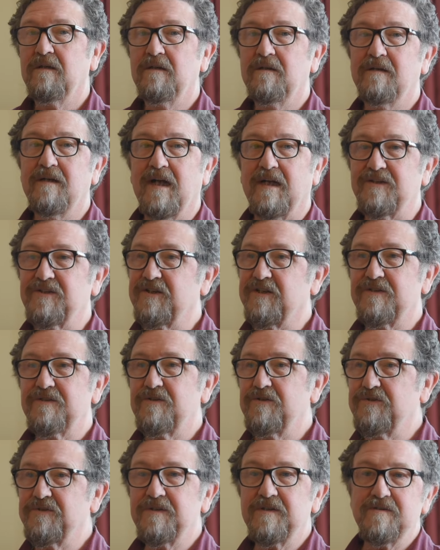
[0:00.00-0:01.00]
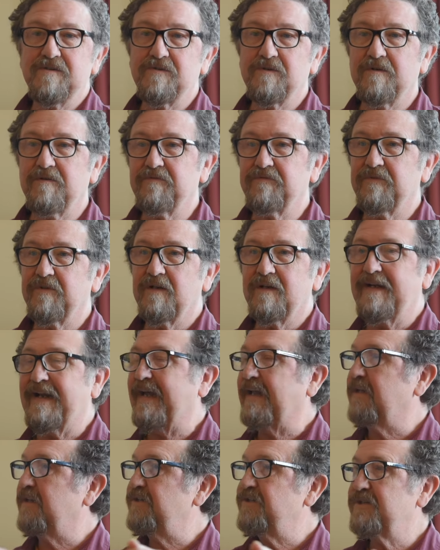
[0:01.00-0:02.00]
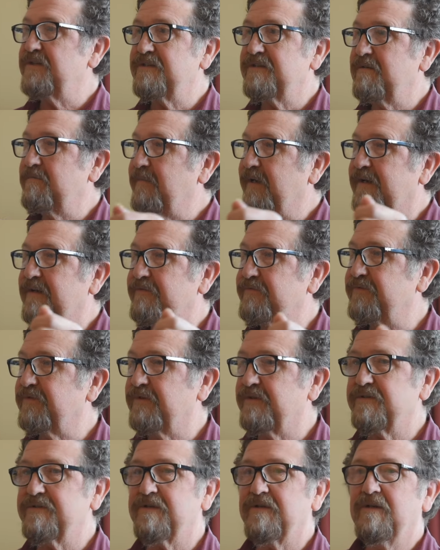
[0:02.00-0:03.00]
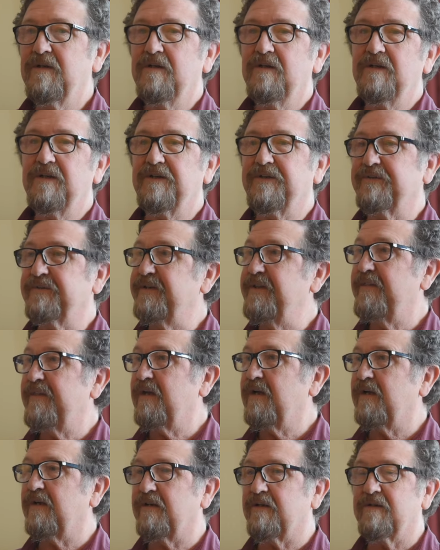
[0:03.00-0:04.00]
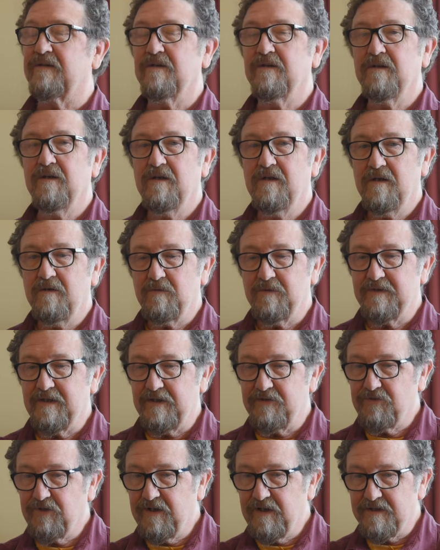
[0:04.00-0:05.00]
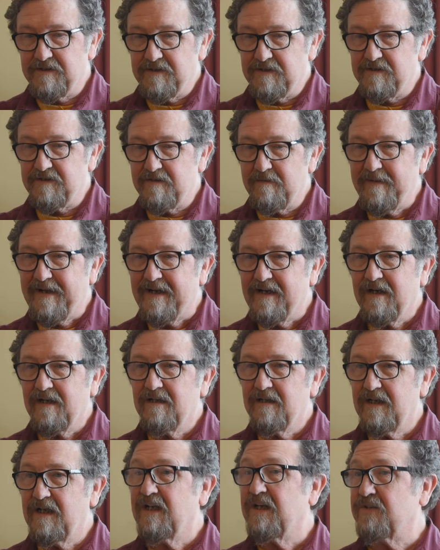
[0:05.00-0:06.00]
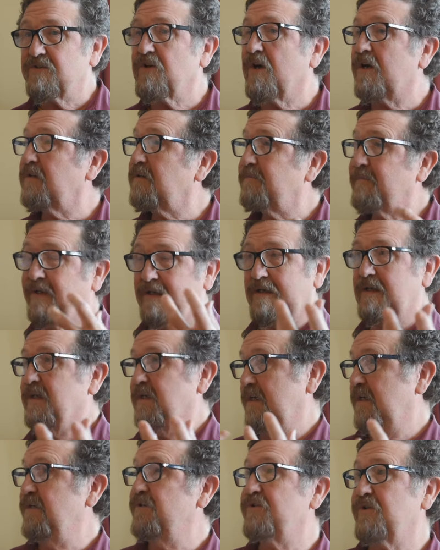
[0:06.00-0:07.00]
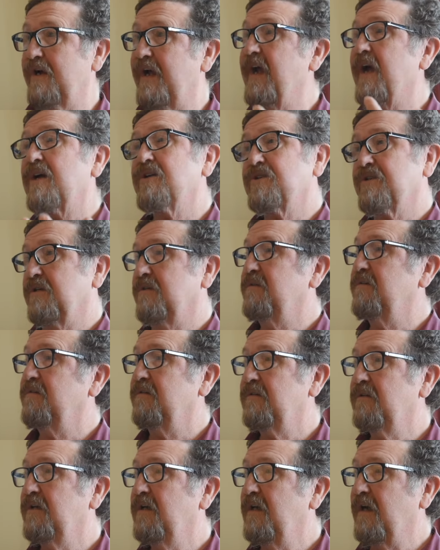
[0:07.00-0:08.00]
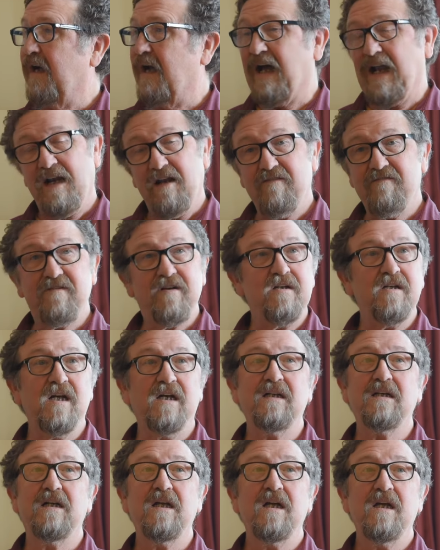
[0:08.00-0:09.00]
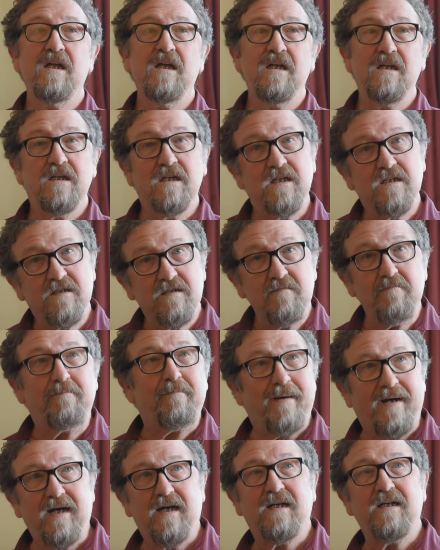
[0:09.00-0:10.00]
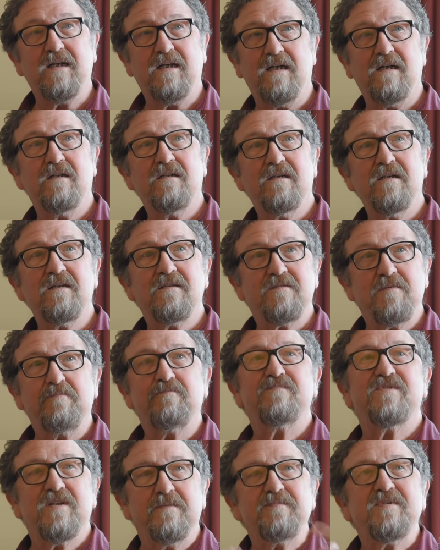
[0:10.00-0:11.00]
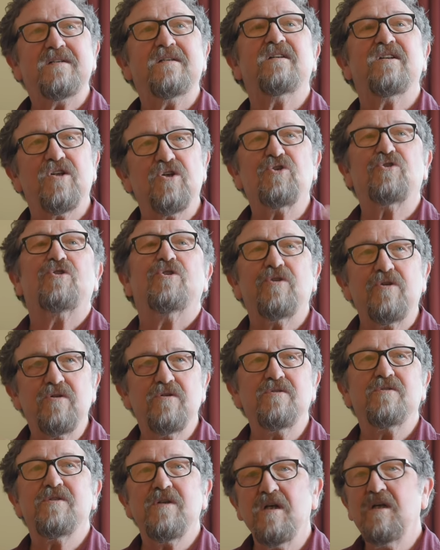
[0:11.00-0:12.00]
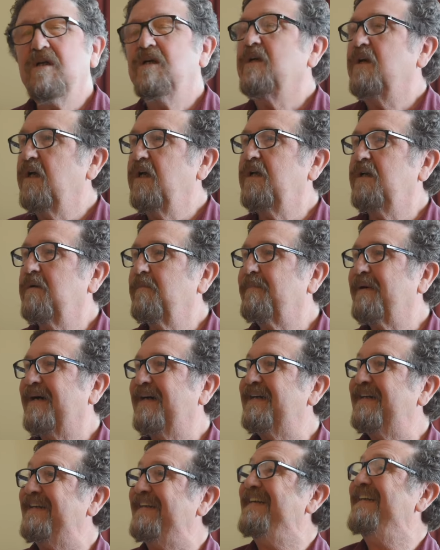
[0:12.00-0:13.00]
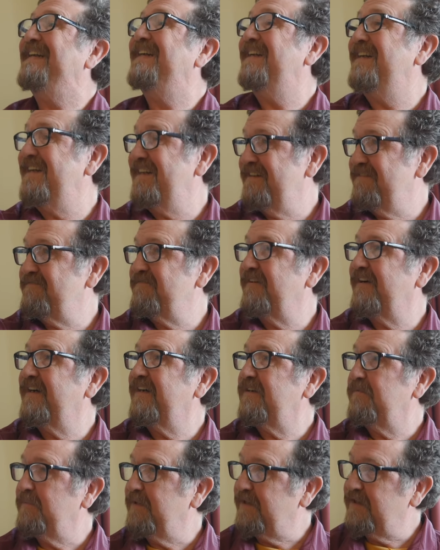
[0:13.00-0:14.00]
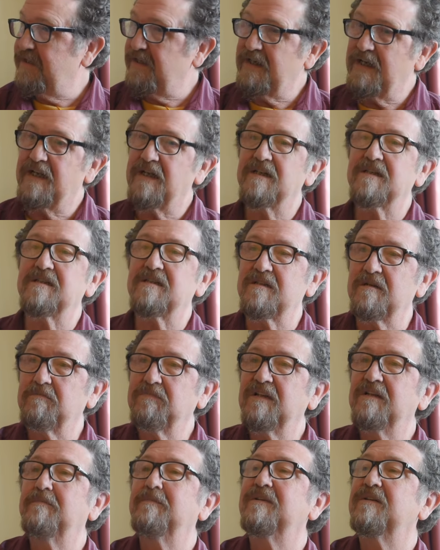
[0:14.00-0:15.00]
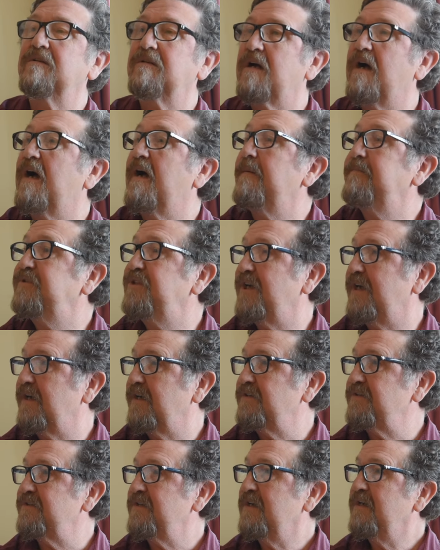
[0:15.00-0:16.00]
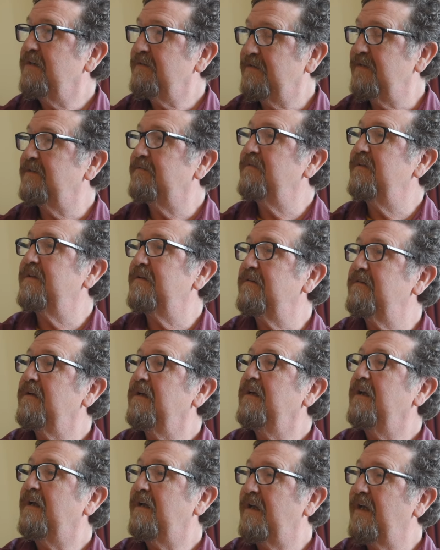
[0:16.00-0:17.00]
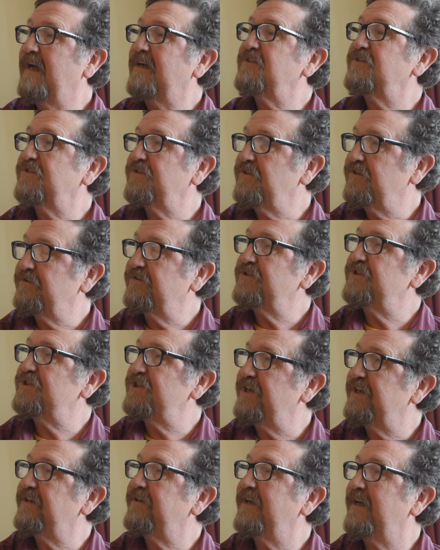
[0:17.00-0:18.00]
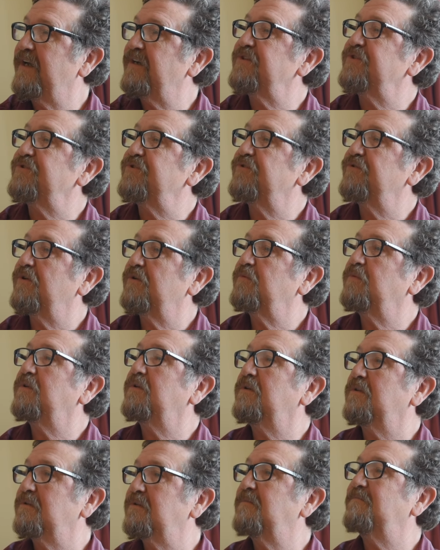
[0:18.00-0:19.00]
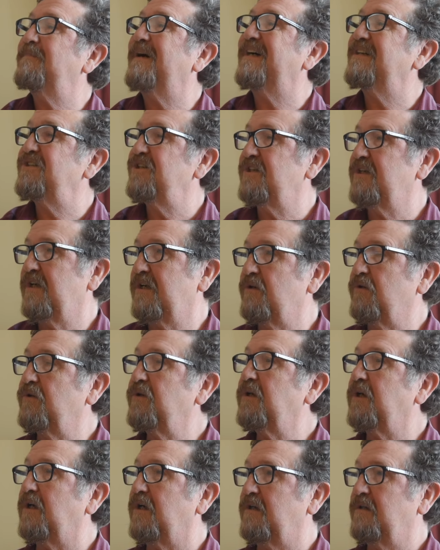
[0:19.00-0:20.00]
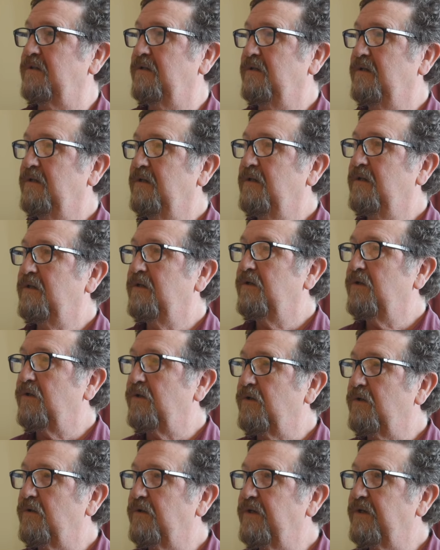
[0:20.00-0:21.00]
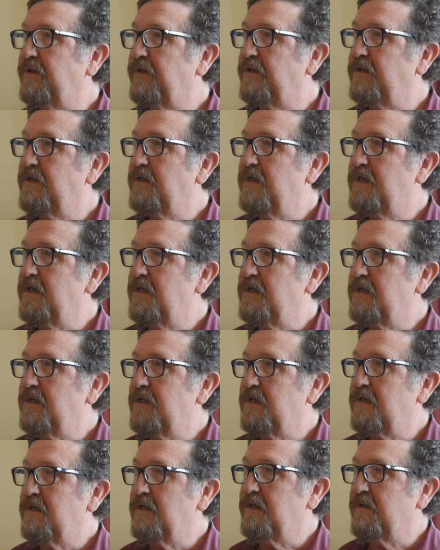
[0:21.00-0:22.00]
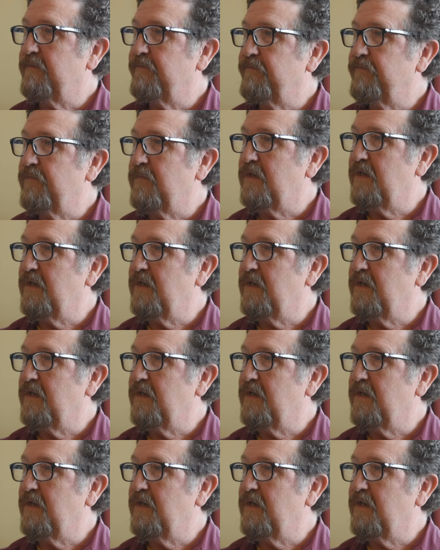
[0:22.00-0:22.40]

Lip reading: not just using sort of analogies and metaphors here and there. When they treat it systematically, it's all about an interaction. Ālaya Vijñāna is embodied. It's something that occurs in a body, in an environment, and it has subliminal objects, the shared external world, the bhajana loka. So it's implicit in that case.